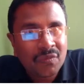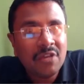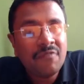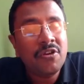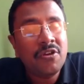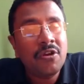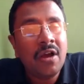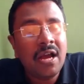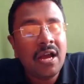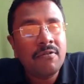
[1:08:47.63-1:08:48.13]

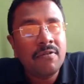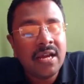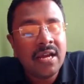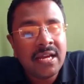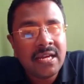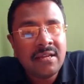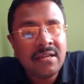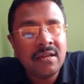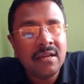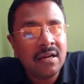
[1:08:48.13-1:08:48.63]
If you have
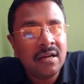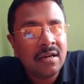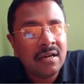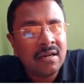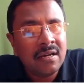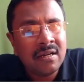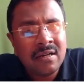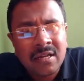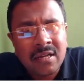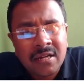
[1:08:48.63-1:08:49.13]
any
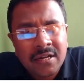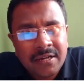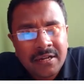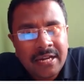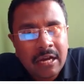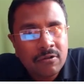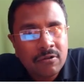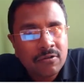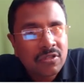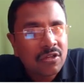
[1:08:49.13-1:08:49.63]

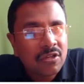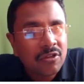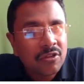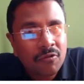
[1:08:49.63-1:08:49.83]
doubts or